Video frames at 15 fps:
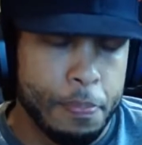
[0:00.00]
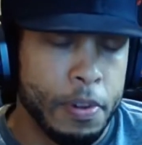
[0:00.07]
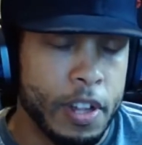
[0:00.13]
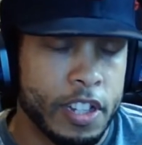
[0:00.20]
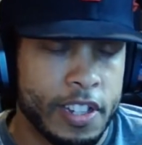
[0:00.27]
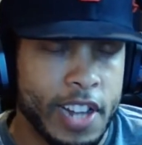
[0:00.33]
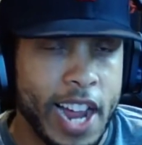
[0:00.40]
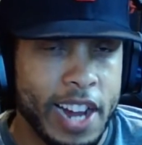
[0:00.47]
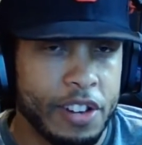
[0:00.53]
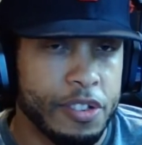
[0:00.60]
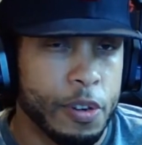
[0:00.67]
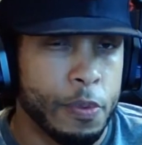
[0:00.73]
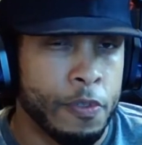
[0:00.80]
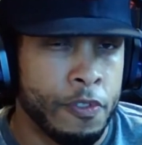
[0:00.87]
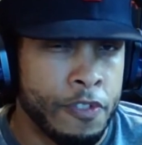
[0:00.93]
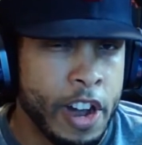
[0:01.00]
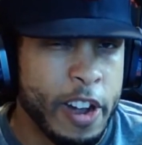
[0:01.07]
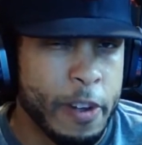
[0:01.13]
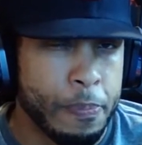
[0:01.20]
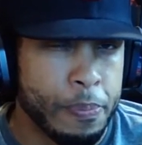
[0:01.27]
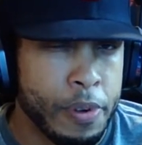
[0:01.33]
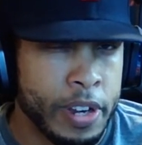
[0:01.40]
Plus, tigers are
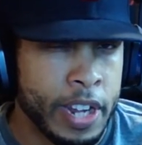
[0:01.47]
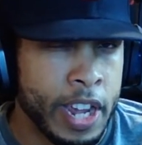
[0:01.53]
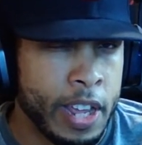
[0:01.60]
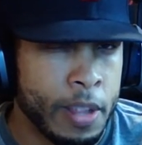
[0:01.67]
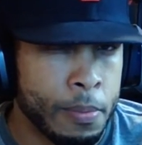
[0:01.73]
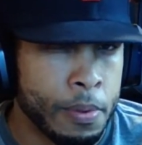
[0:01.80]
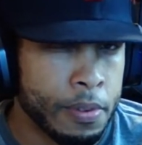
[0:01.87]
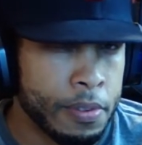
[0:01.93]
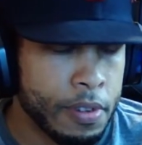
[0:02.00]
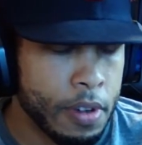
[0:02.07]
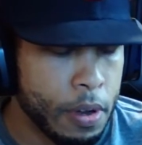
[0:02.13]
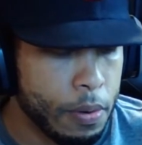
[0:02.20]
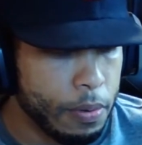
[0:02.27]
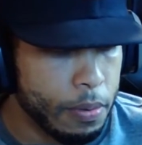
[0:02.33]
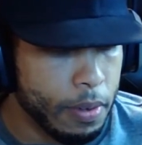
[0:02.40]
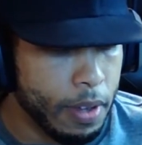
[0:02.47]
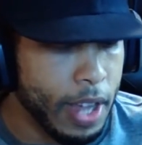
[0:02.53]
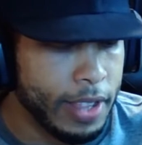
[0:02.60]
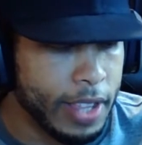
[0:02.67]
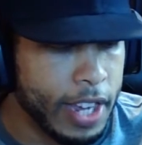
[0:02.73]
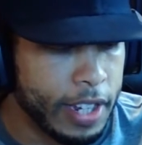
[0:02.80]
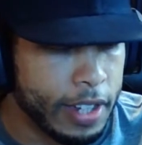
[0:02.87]
very pretty animals, so I
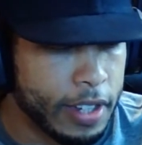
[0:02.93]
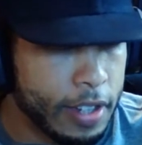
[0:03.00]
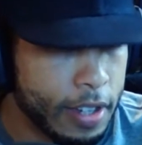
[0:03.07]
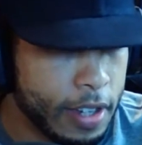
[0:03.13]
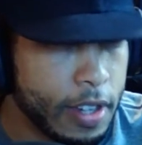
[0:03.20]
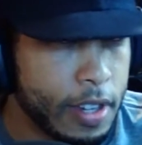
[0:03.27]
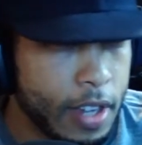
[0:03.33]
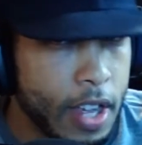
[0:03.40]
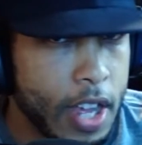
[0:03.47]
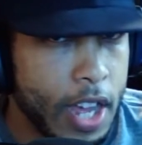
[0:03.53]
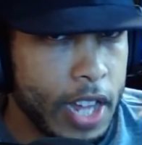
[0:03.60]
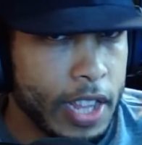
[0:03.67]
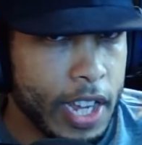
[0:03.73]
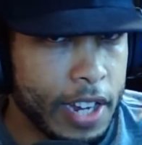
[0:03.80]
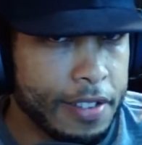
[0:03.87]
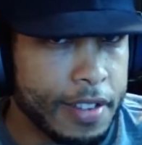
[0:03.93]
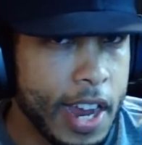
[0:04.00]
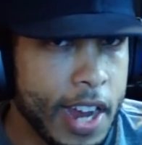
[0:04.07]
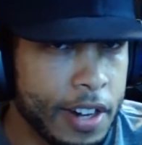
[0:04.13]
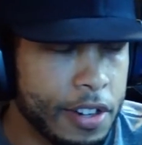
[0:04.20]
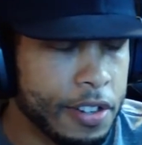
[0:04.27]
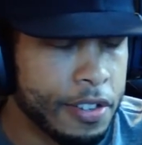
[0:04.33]
think a
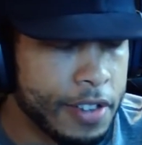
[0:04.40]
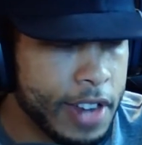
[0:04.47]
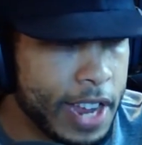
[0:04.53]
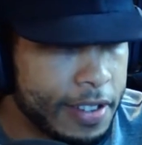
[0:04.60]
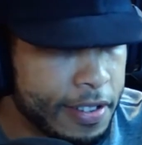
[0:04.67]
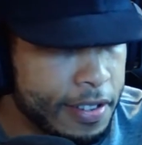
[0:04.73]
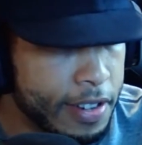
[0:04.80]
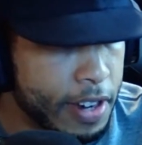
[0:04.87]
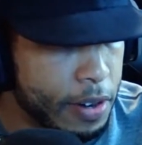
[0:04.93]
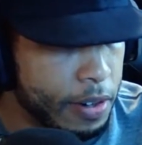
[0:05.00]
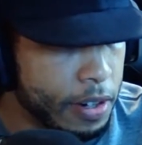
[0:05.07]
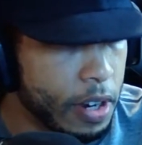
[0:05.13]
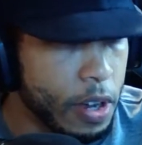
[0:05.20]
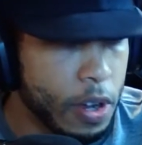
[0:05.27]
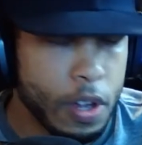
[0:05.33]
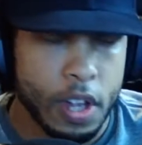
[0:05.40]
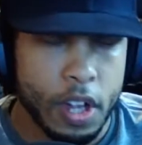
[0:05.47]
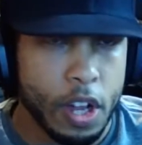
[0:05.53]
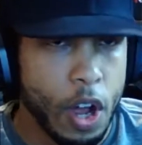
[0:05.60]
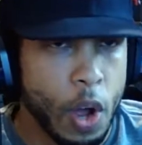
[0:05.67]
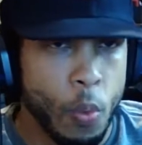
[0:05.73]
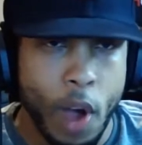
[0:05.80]
tiger is necessary.
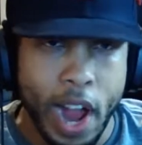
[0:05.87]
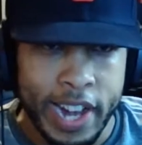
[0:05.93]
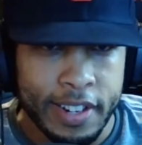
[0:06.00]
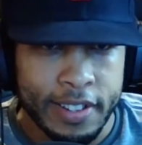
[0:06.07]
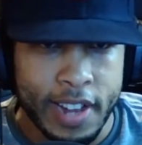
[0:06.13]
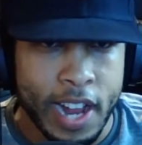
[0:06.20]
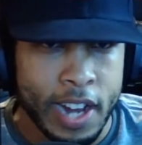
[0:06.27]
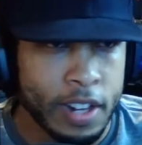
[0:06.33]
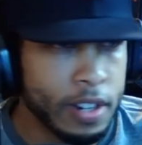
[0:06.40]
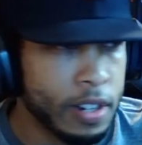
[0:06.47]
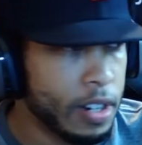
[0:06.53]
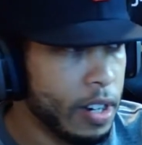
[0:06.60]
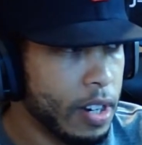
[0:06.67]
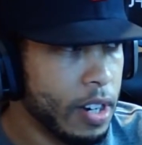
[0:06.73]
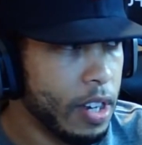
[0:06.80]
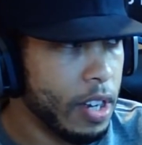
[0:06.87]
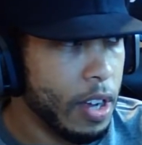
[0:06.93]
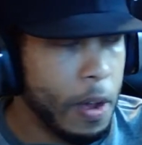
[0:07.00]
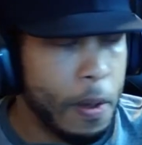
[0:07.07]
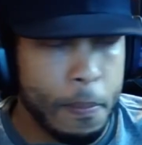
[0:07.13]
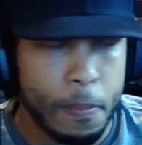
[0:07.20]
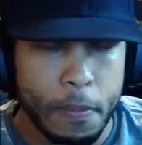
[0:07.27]
A white tiger,
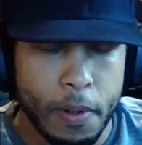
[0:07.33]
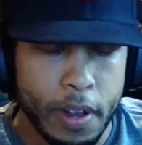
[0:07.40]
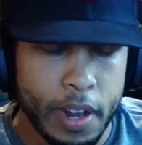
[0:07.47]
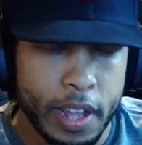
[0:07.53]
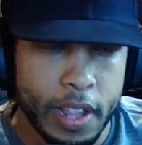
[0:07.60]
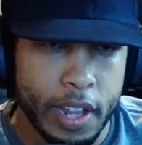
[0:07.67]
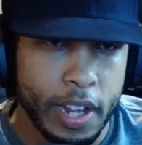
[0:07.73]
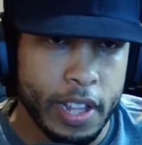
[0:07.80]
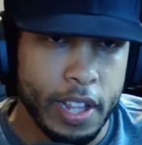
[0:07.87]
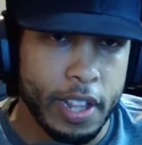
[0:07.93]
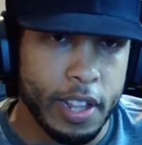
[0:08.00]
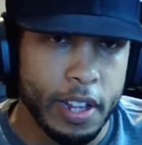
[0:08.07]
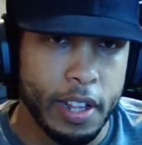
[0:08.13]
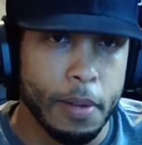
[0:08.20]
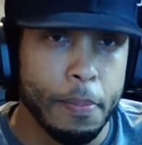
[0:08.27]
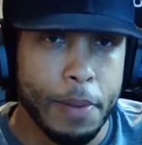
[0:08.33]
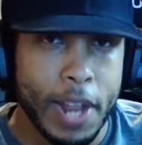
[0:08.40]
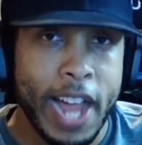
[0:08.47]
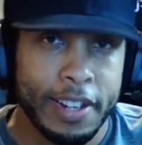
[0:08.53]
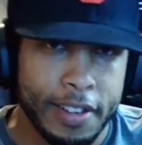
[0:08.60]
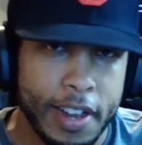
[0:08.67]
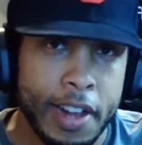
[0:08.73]
and a
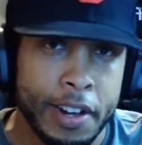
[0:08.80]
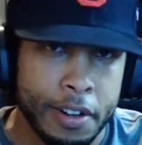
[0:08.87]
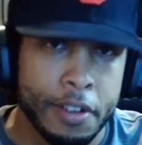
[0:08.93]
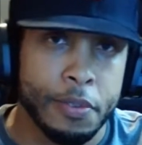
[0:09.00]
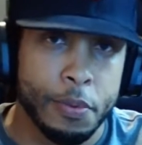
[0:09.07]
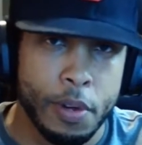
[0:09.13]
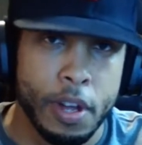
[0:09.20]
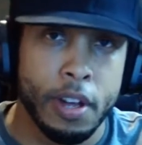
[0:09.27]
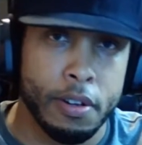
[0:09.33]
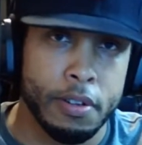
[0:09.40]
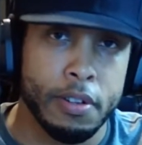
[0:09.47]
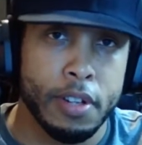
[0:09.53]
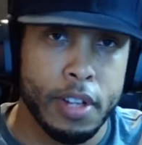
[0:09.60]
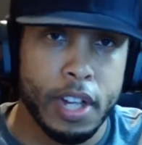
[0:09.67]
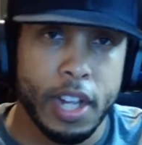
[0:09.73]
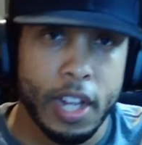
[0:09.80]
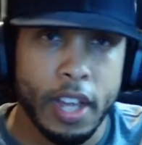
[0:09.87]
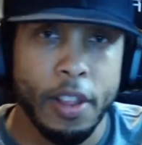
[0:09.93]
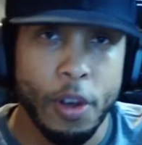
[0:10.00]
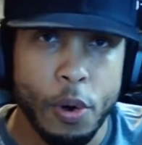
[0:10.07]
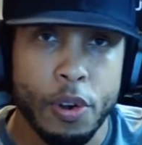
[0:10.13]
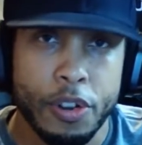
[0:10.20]
black tiger as well, and
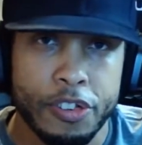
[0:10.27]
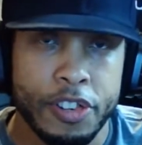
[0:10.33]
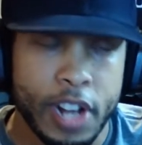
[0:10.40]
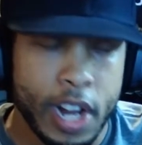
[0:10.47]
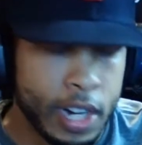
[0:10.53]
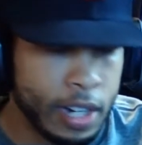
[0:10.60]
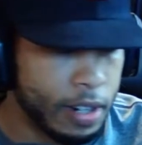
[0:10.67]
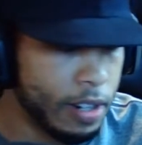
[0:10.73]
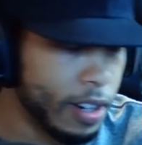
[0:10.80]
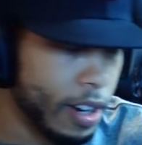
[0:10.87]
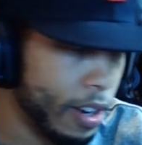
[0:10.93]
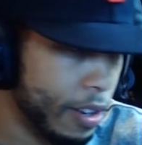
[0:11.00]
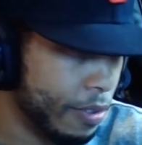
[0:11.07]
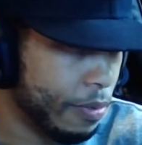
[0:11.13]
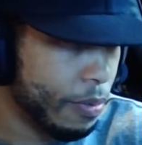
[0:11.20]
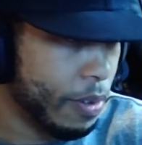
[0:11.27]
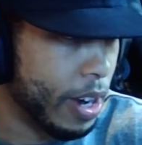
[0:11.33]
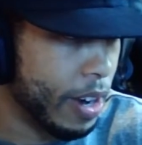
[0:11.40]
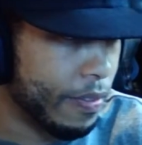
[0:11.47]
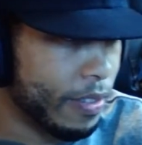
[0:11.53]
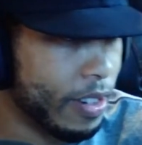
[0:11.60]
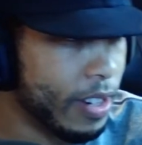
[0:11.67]
an orange tiger. You know, whatever.